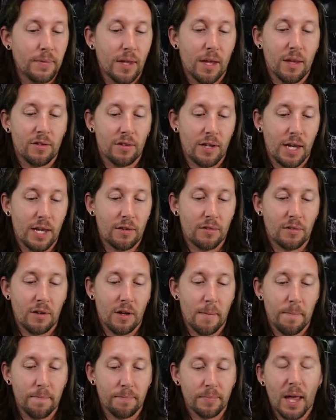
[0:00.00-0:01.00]
Let's say it's
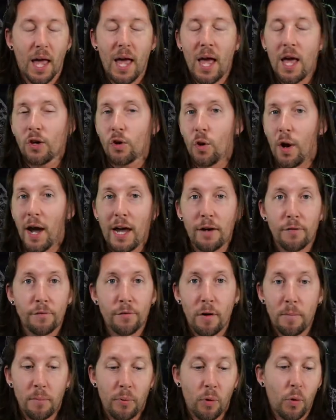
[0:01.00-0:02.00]
got a
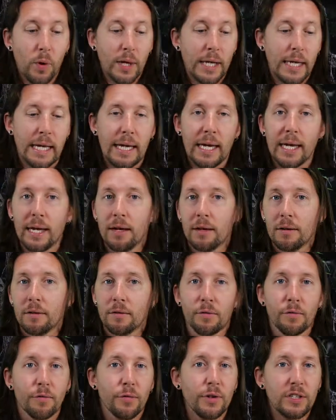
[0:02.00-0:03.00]
headphone port in here,
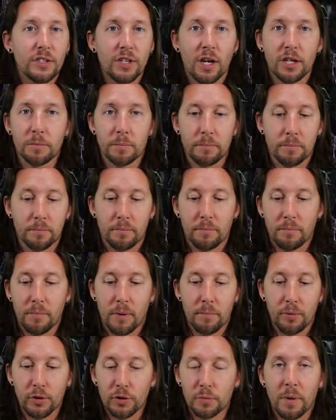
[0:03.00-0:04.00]
free touch
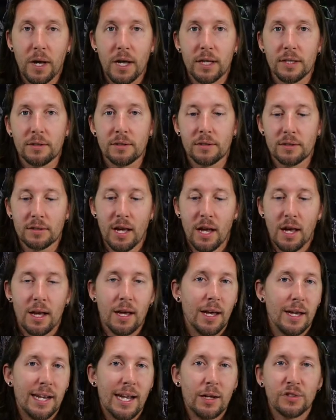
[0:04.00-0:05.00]
push buttons,
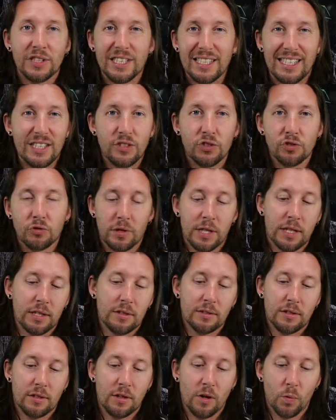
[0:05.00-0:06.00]
an LCD
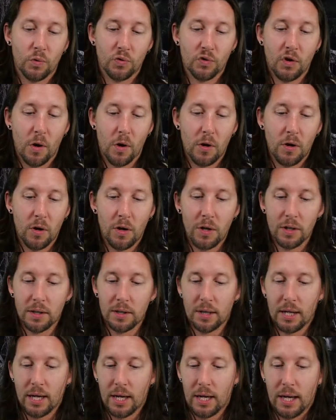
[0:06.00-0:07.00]
screen to know what's going
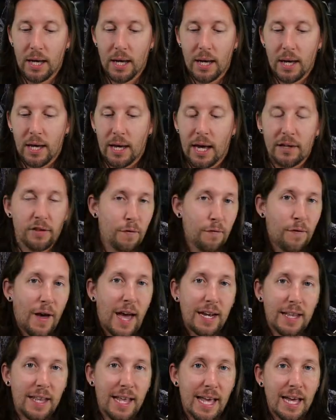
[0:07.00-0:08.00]
on, has a
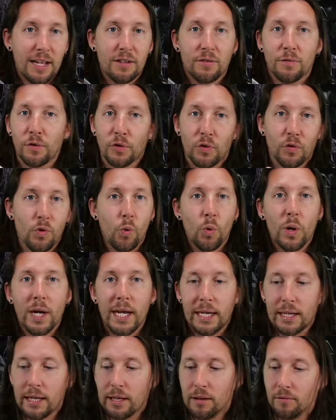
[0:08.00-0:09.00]
fan in there for
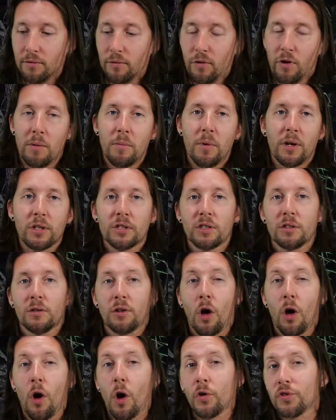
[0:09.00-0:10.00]
cooling in very much
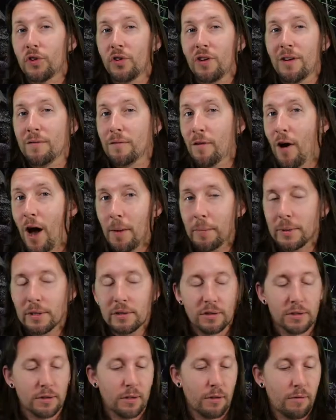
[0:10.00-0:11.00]
hotter
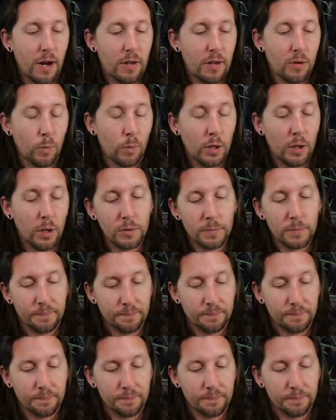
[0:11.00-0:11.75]
environments around the world.